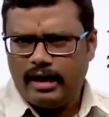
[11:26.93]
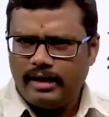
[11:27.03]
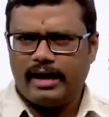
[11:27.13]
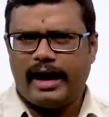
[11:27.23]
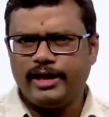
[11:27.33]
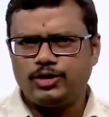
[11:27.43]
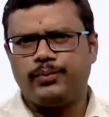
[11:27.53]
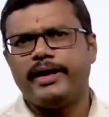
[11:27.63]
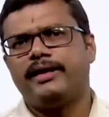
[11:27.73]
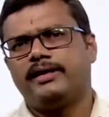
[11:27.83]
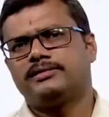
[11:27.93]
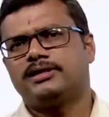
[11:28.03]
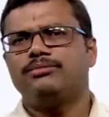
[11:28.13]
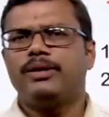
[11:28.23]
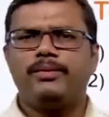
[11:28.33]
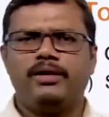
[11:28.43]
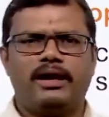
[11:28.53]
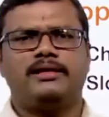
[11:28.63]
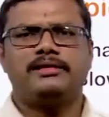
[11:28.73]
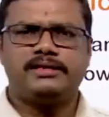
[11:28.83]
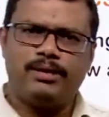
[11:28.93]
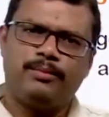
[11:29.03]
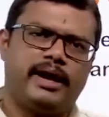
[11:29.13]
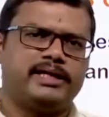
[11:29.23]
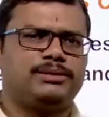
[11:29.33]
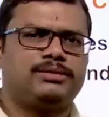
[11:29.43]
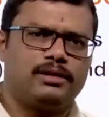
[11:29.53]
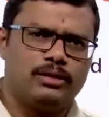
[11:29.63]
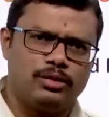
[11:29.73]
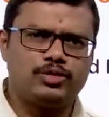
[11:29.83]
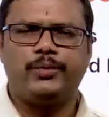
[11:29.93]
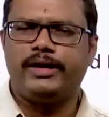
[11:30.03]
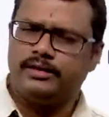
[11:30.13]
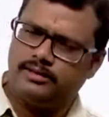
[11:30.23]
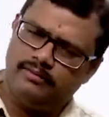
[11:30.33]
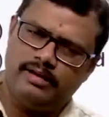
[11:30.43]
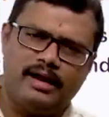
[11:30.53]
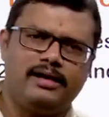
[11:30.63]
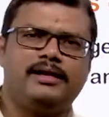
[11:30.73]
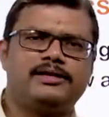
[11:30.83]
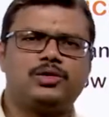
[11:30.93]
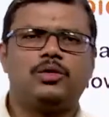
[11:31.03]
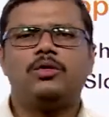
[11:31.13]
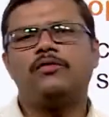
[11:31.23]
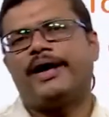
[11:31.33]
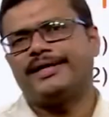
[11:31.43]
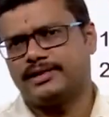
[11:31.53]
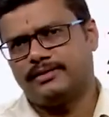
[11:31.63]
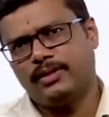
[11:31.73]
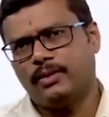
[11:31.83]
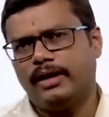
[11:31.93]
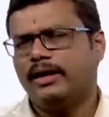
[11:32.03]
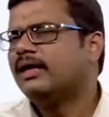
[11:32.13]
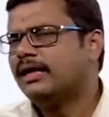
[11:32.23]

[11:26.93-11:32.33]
at a high speed, some people learn the same concept with the low speed, they will learn in a slow fashion. Okay.